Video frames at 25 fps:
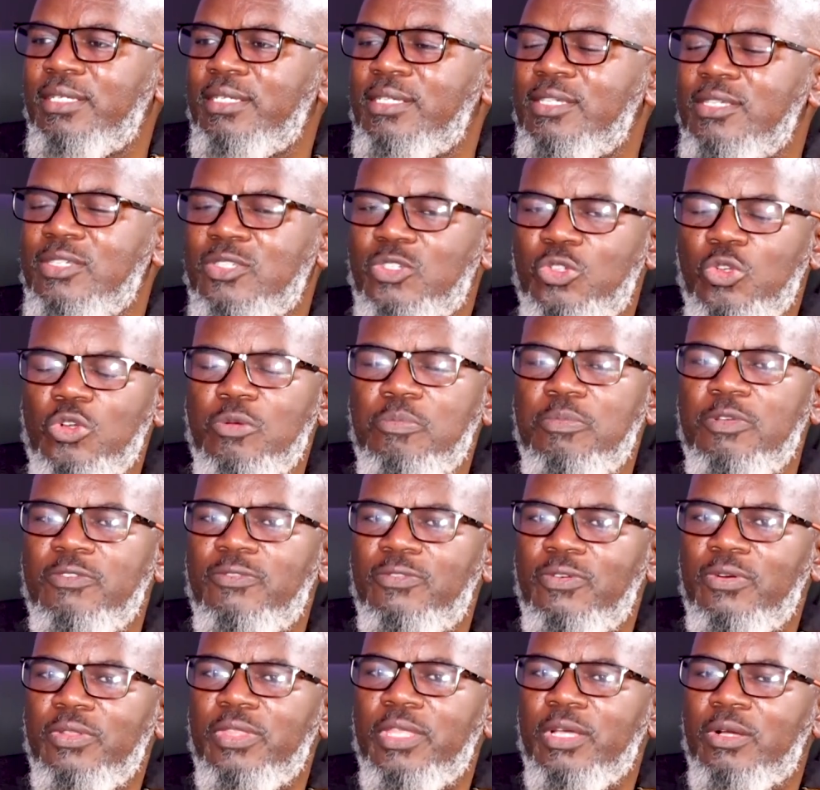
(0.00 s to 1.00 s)
stood
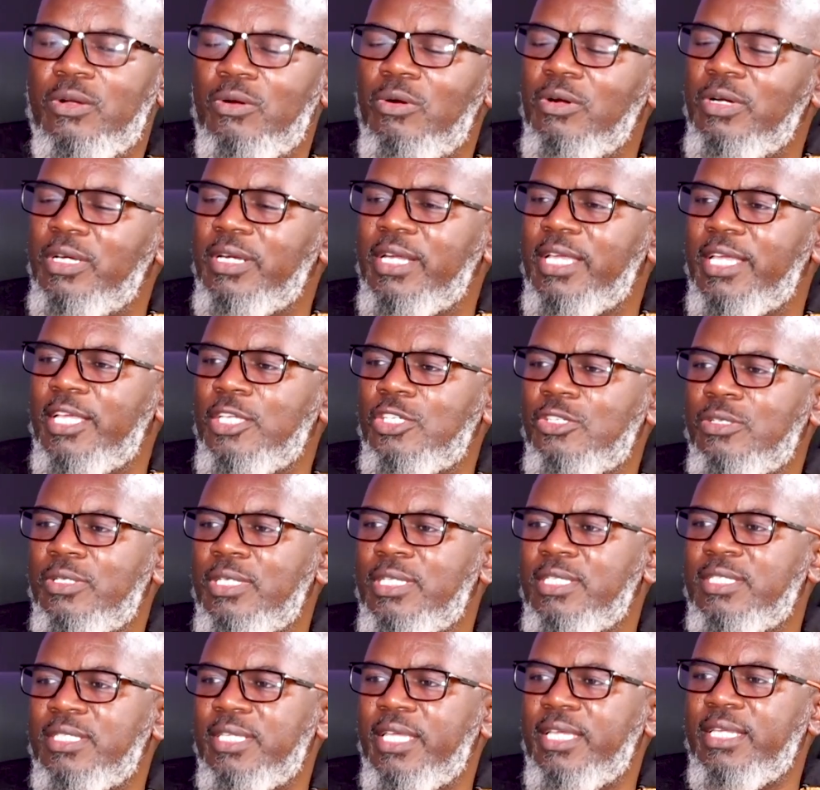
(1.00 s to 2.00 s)
before the congregation
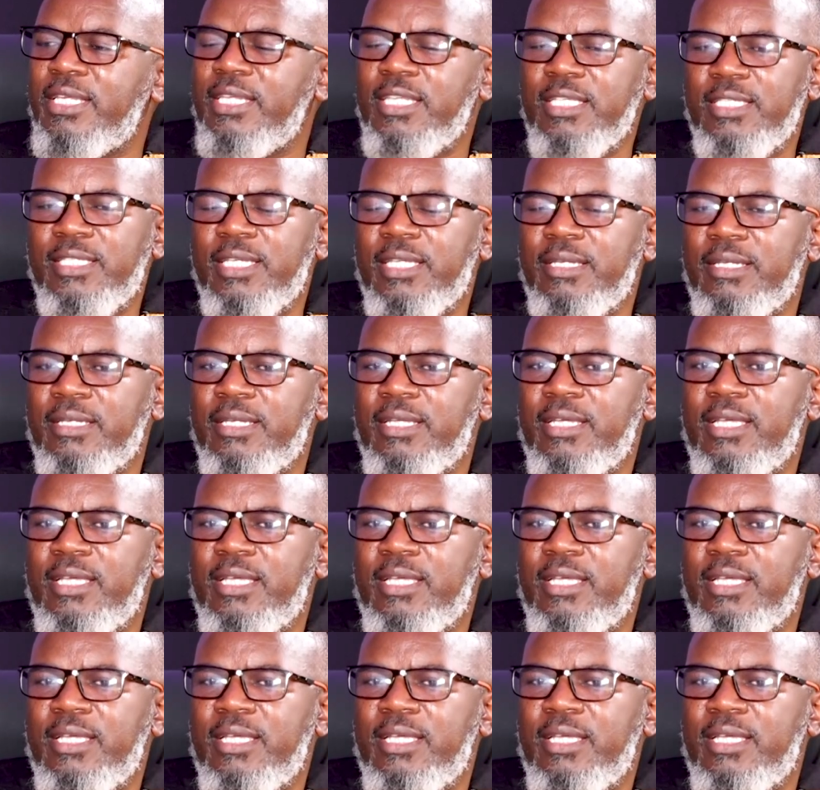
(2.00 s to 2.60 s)
and said, listen,